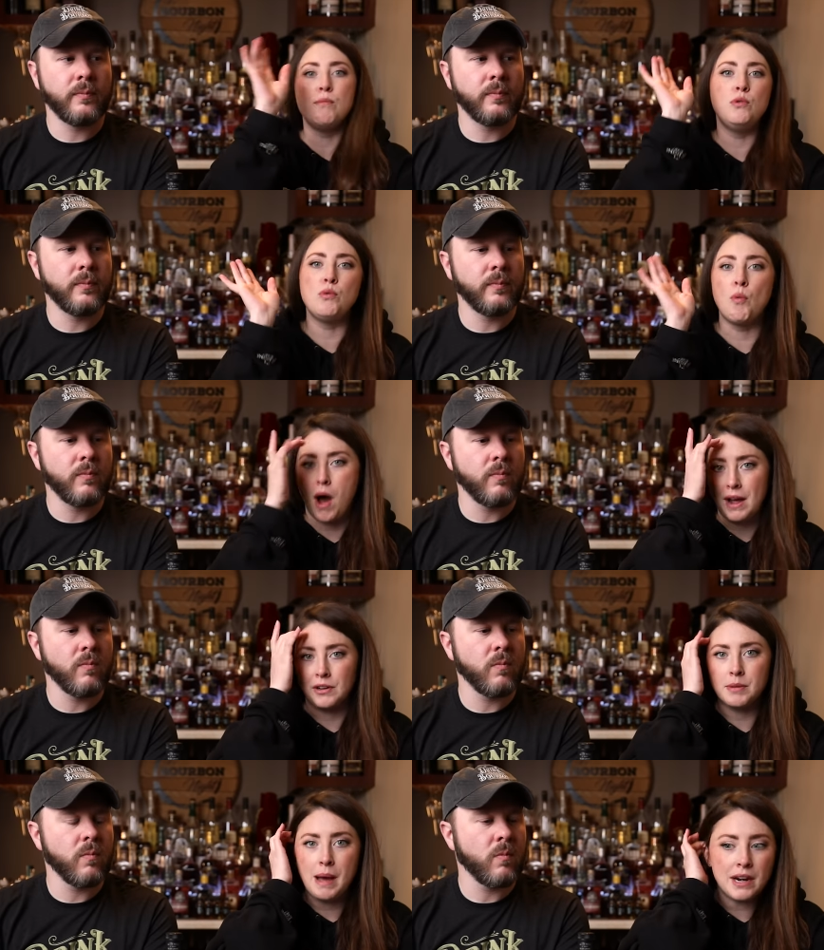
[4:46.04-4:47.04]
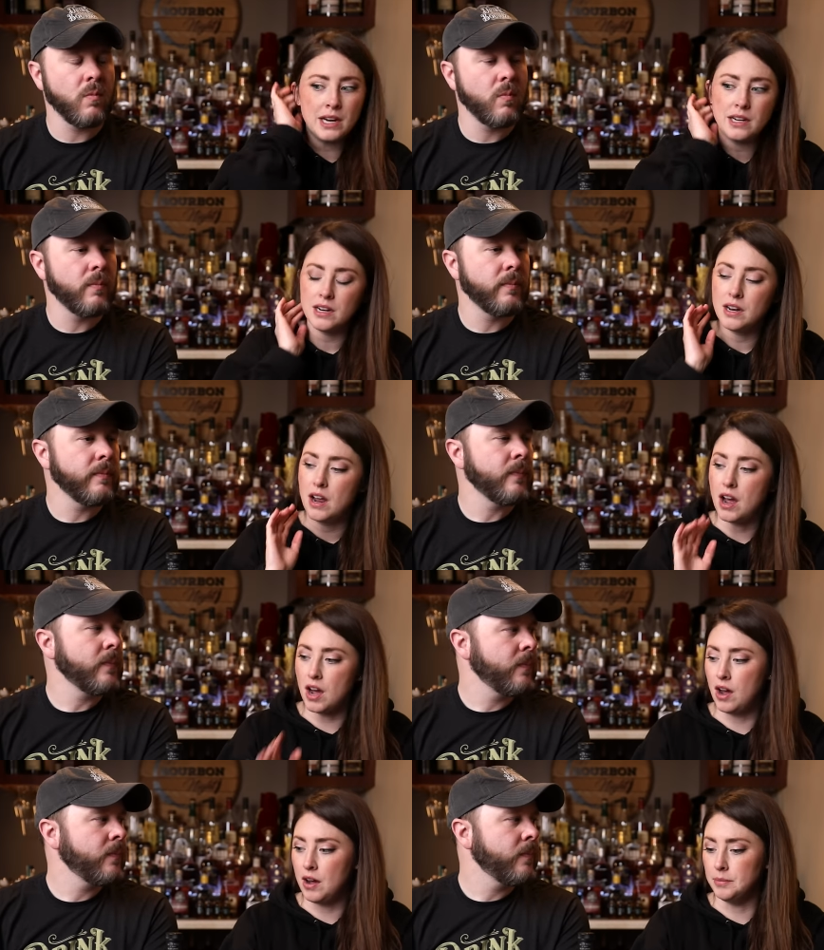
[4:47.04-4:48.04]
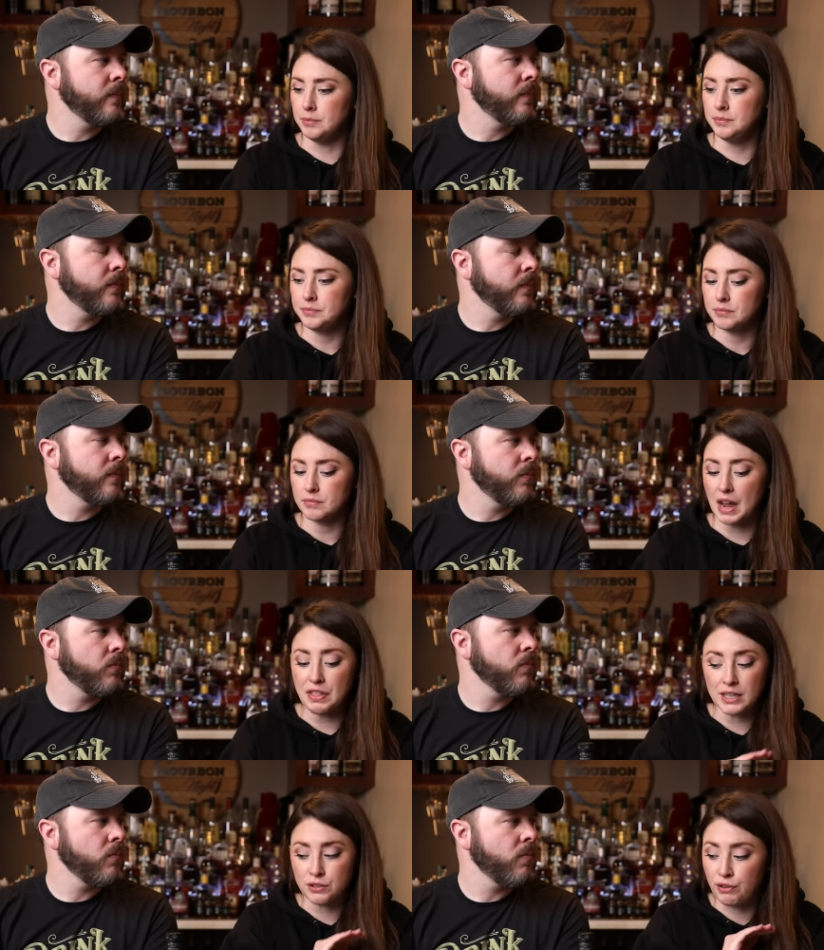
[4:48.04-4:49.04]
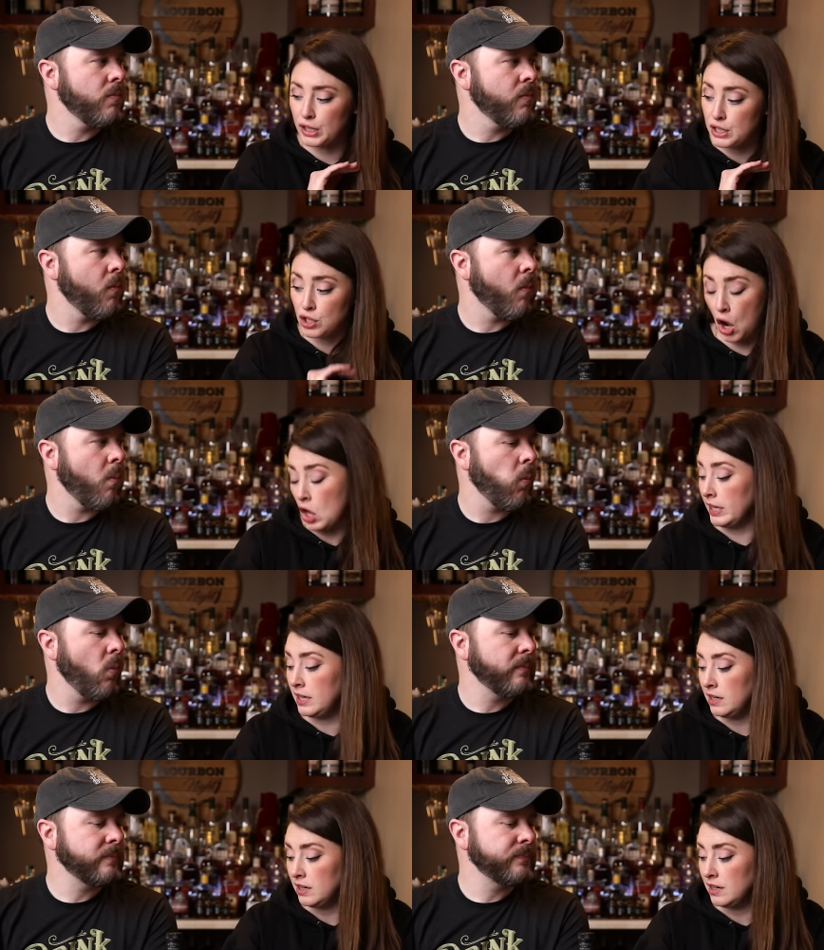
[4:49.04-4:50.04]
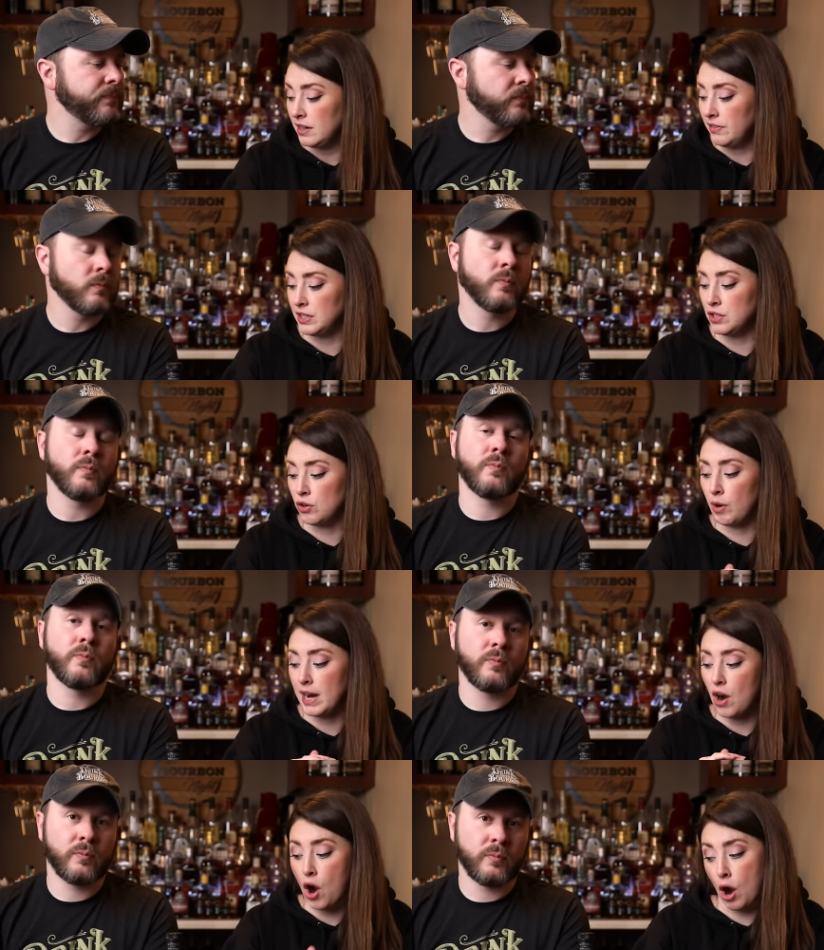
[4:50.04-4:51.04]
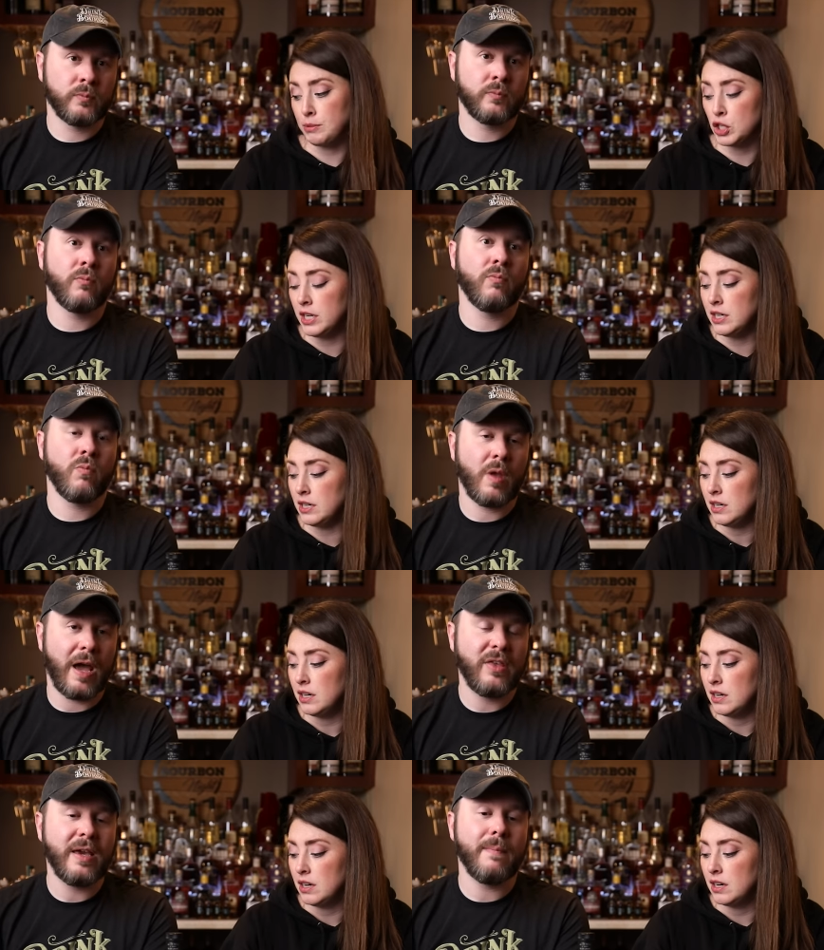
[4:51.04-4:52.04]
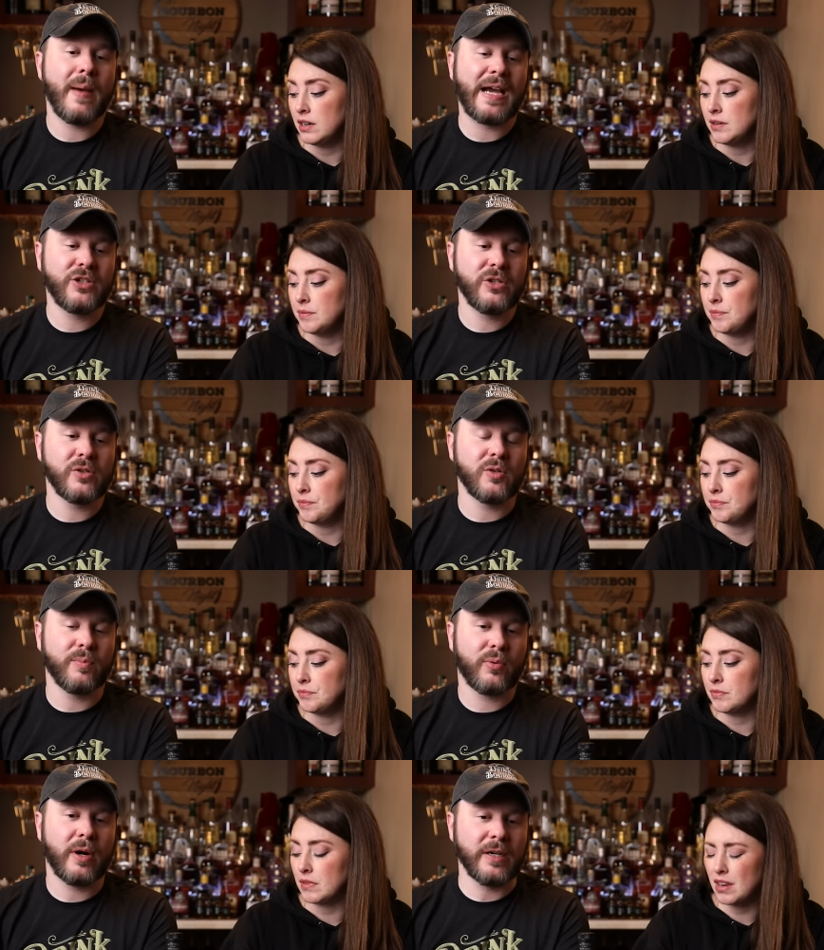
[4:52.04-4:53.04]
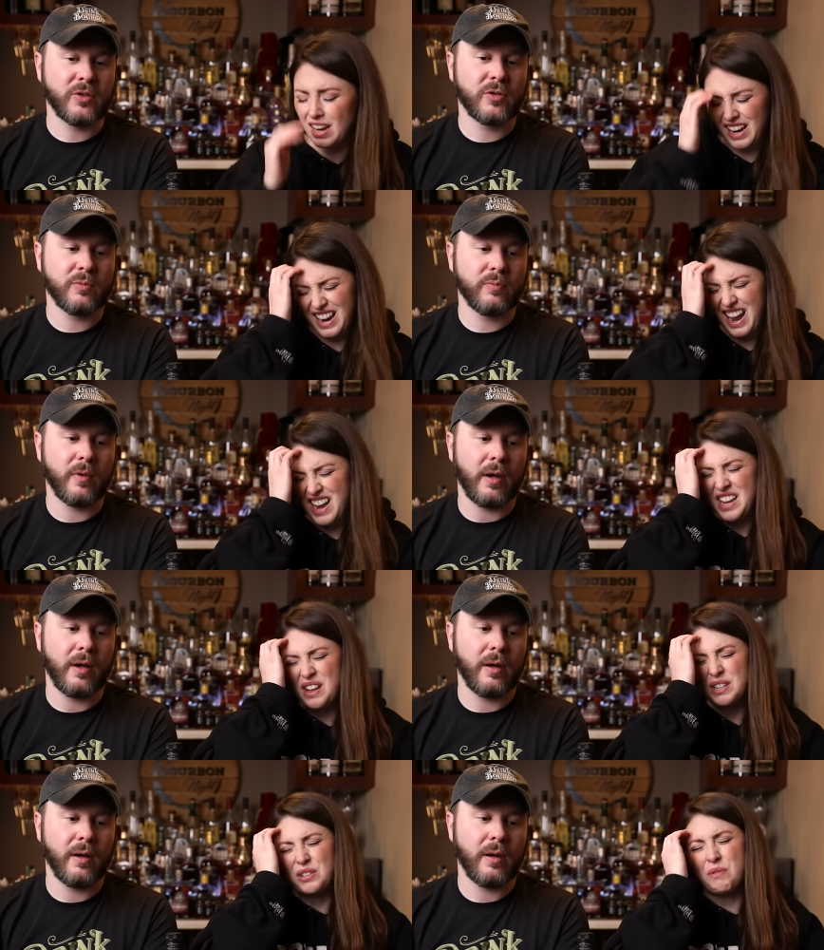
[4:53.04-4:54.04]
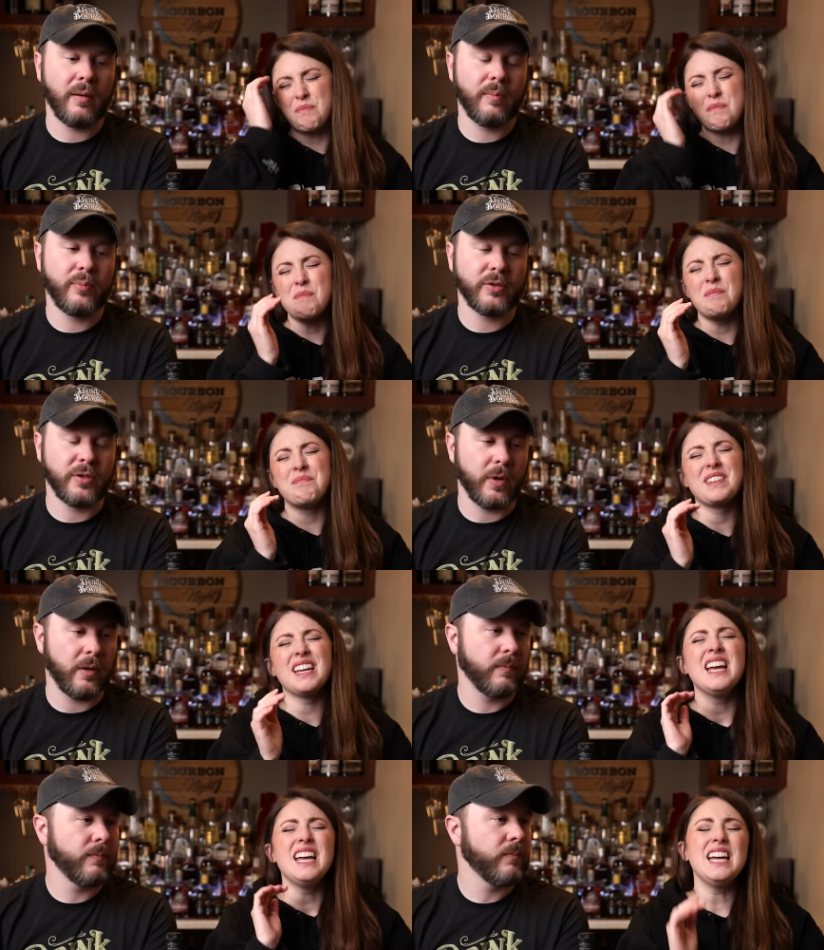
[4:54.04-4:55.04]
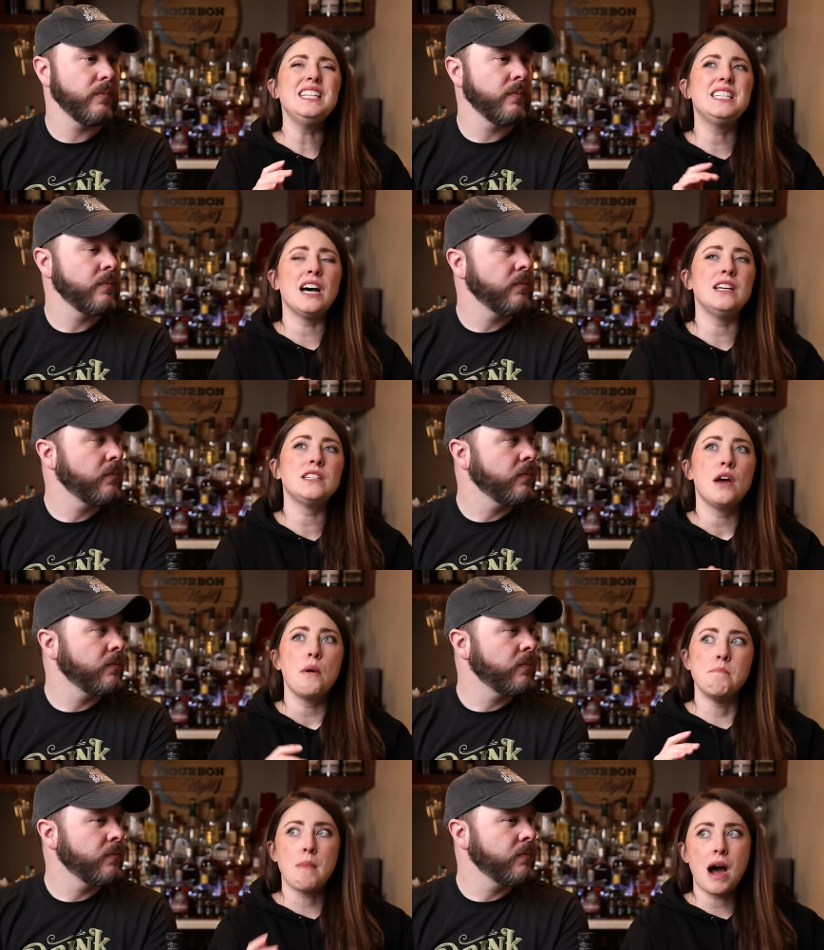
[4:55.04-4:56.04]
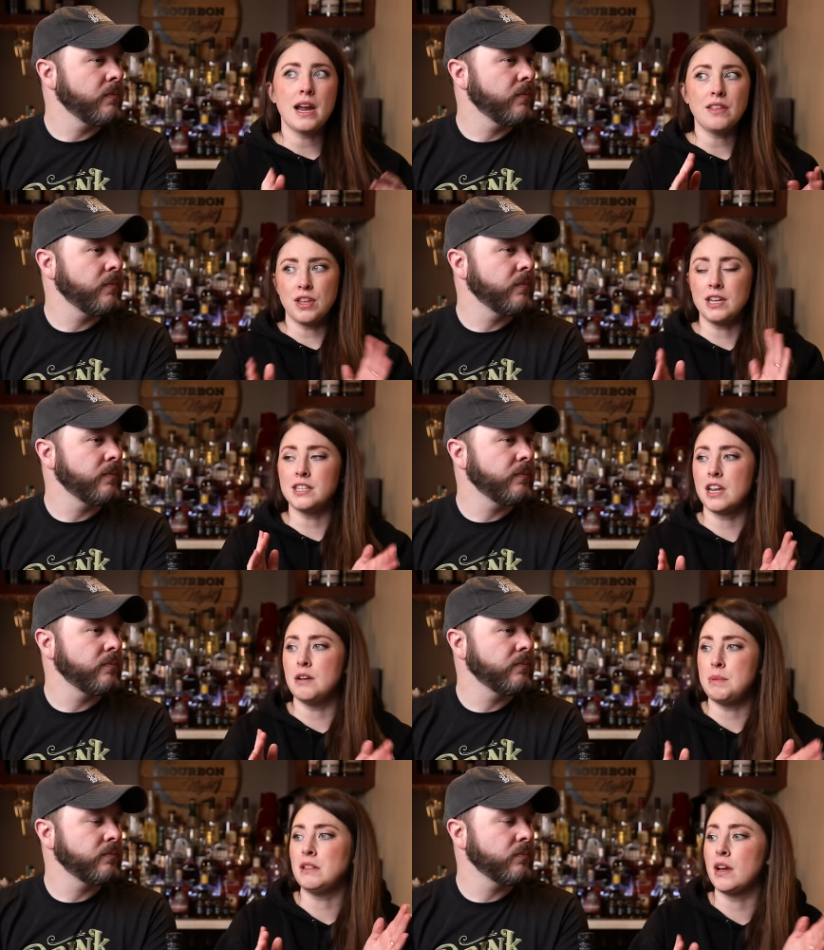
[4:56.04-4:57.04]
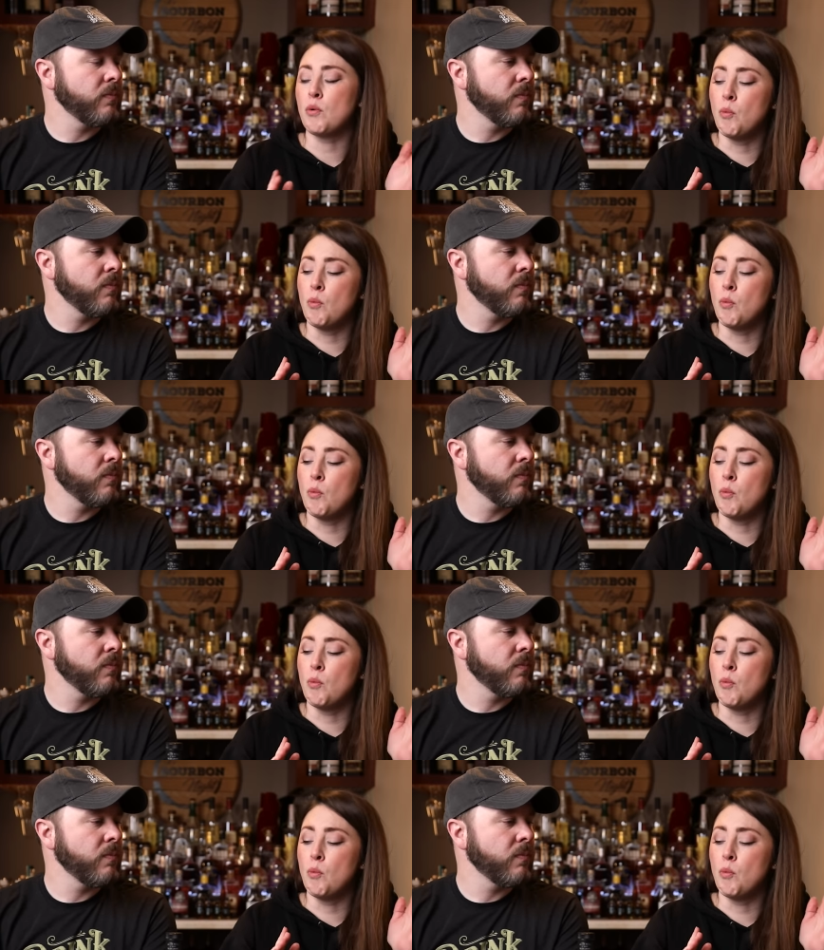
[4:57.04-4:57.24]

Speaker 1: the moon wild about it. Um, I think it's very solid. I think it's a great option.
Speaker 2: I think it matches the price
Speaker 1: uh, so, pretty well. It does. My thing is going to be like,